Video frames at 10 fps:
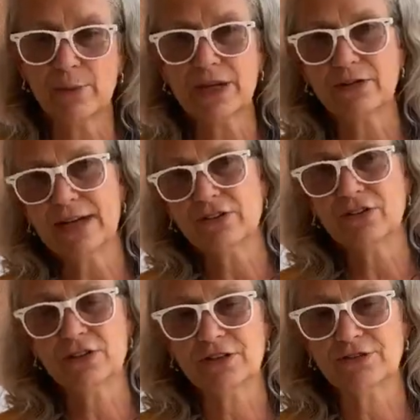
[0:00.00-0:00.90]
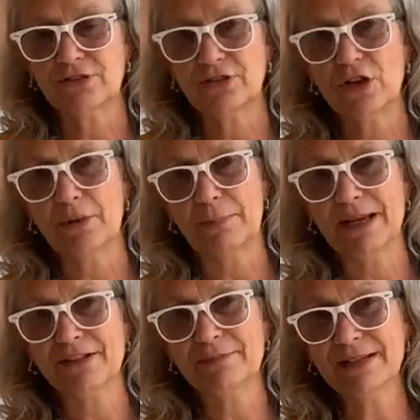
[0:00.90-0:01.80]
we go down to the studio and
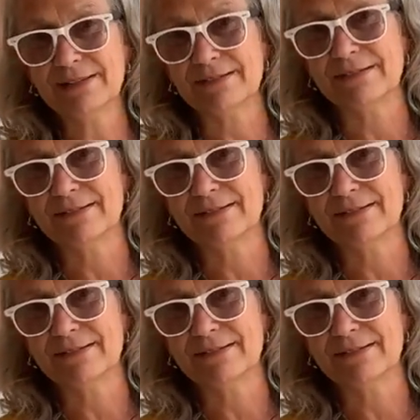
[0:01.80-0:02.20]
basement and